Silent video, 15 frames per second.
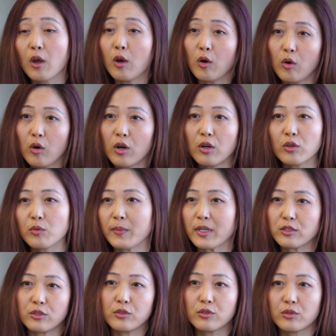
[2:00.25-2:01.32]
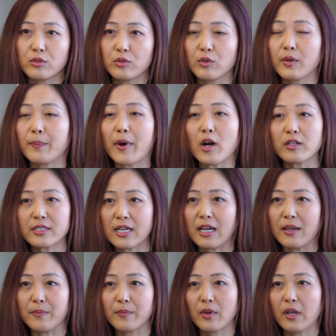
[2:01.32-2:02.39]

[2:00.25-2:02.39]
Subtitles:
or you may choose to do it part time.